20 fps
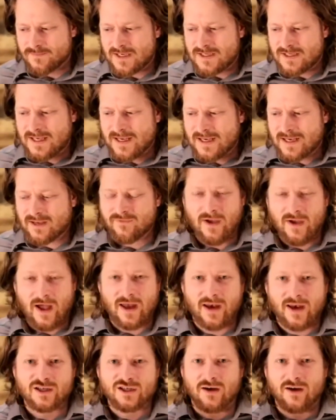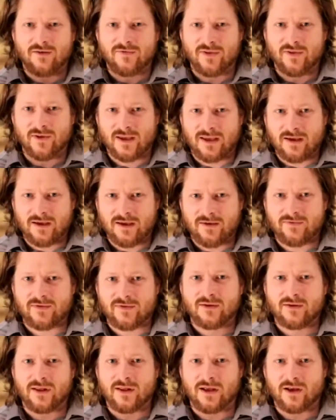Take advantage of the gift
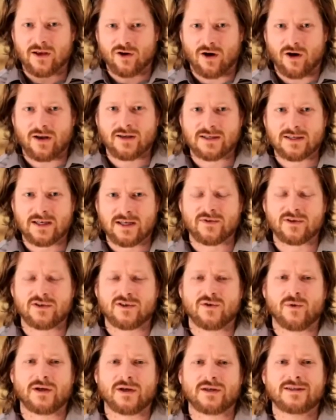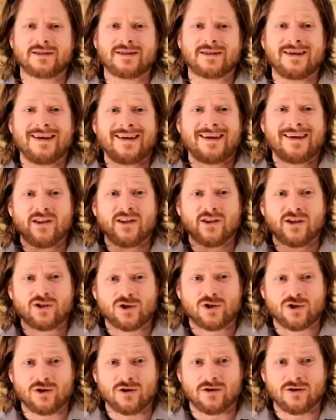that God has given to us in the
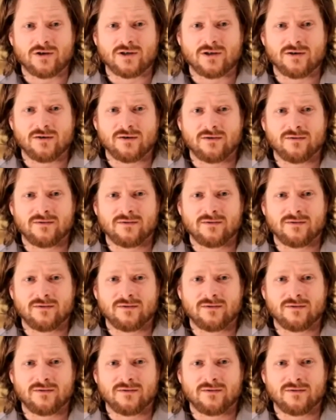church,